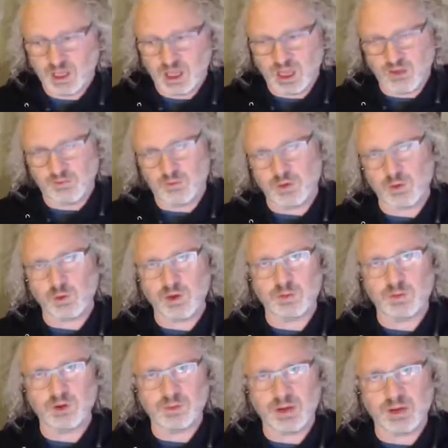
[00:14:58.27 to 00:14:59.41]
If you want to
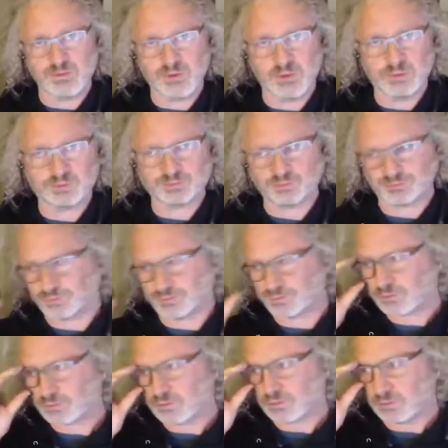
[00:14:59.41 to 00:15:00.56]
build a platform
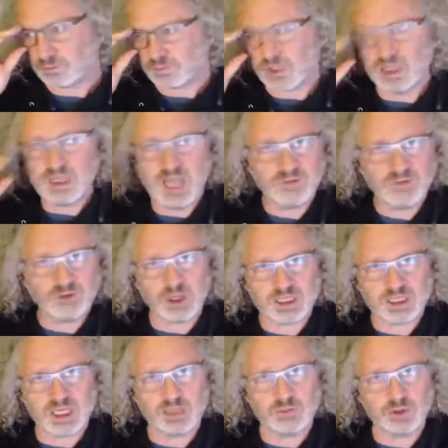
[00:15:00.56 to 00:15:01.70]
and you haven't
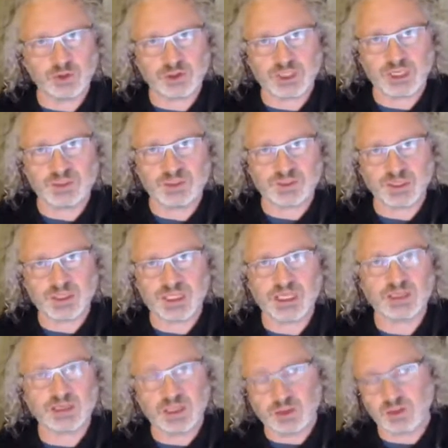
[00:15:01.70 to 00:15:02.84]
team or your team is
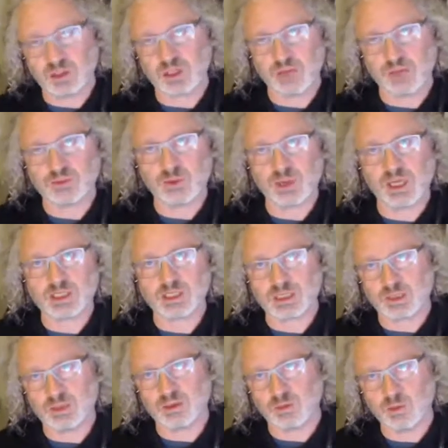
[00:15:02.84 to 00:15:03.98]
busy, then you can come to us
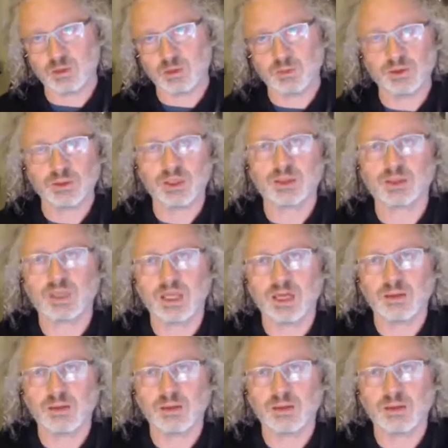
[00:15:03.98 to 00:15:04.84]
and we'll build it.